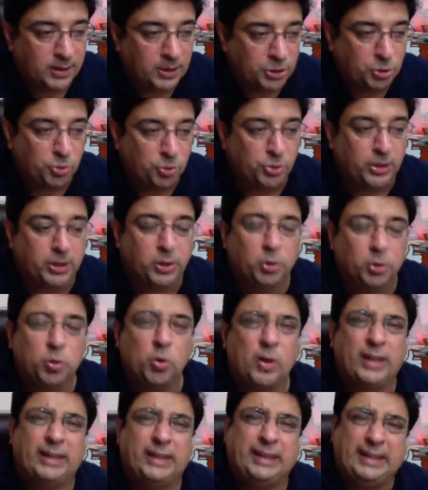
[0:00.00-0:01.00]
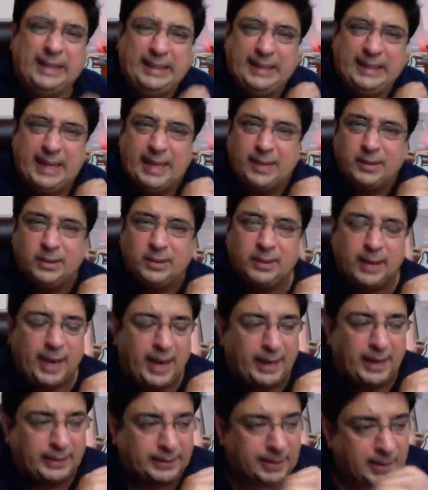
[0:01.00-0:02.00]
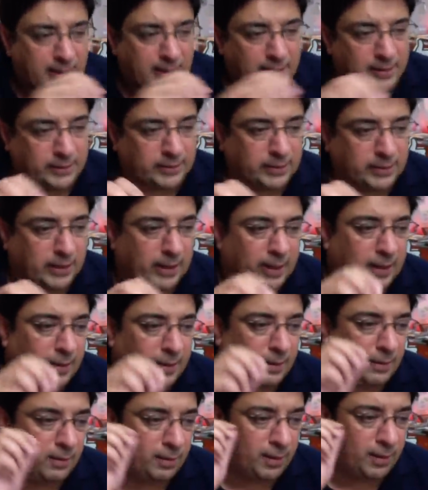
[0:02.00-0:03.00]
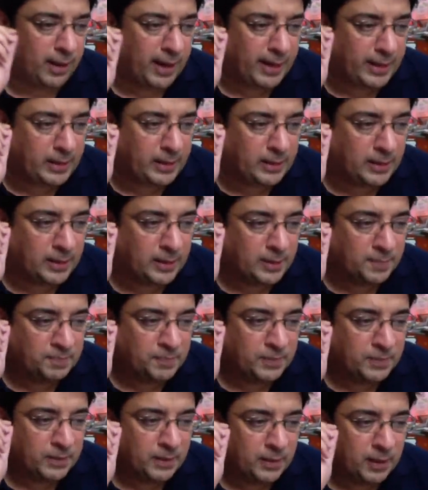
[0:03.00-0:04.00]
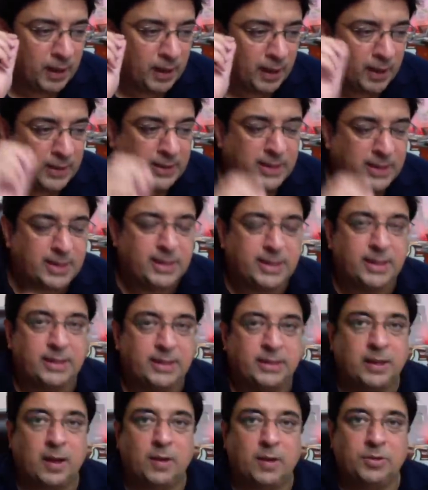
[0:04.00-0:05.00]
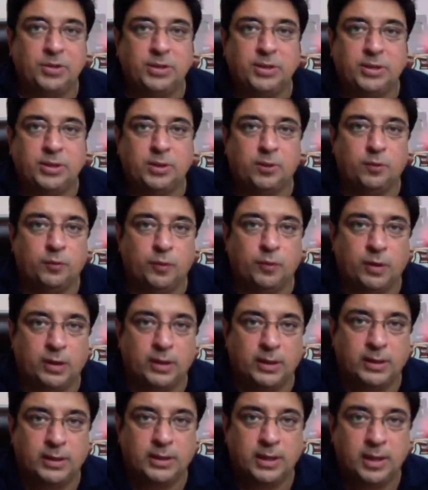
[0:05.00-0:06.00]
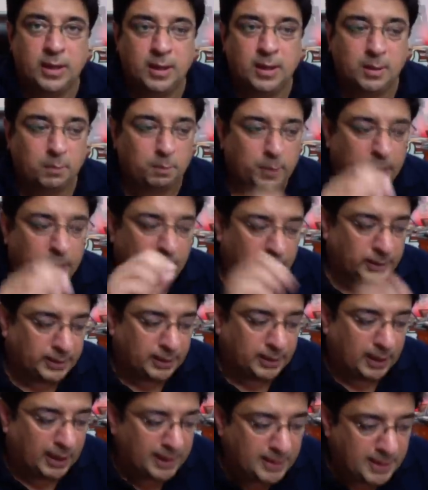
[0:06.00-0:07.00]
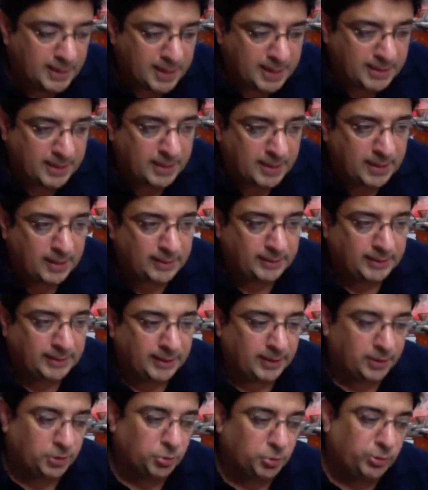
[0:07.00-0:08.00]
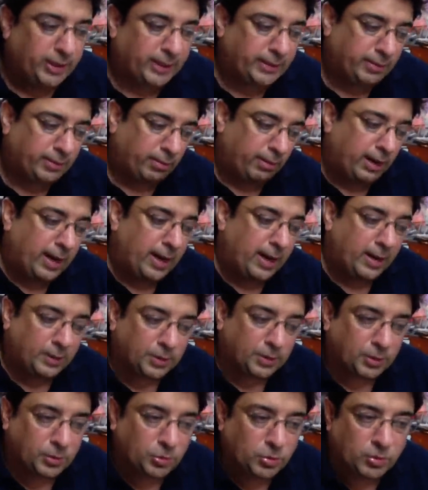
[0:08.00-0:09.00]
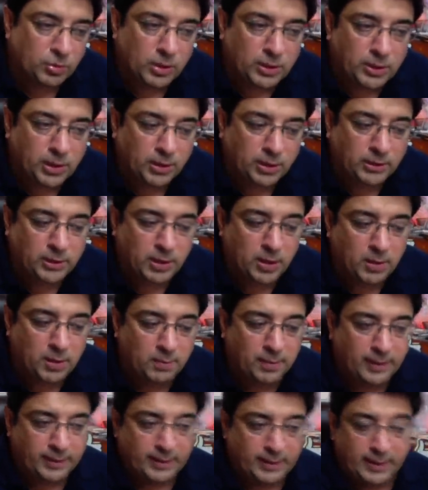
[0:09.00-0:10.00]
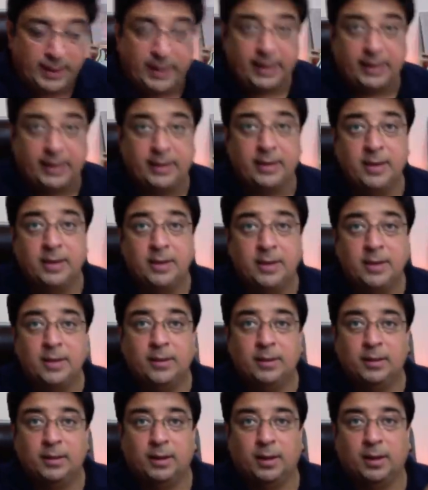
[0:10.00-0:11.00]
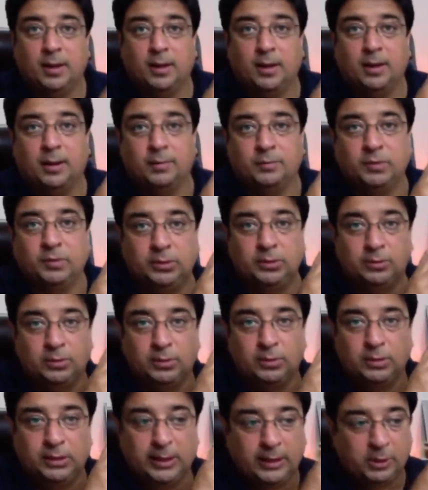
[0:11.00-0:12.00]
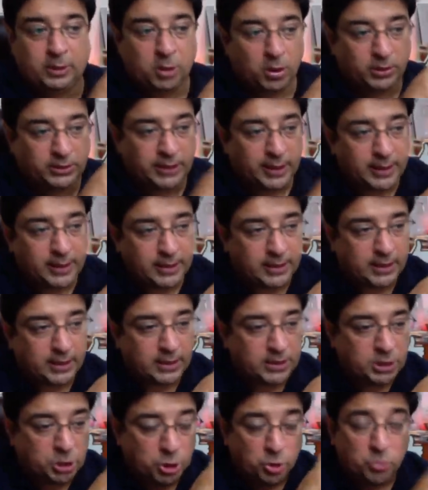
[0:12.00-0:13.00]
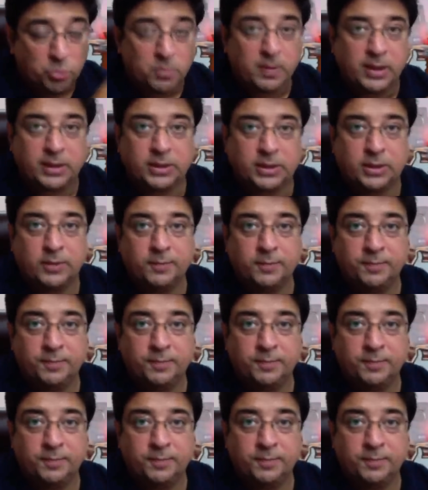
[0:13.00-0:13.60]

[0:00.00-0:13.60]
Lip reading: you can go at length and write hundreds and thousands of words, but unless and until you get ranked on google.com, and then the content consumers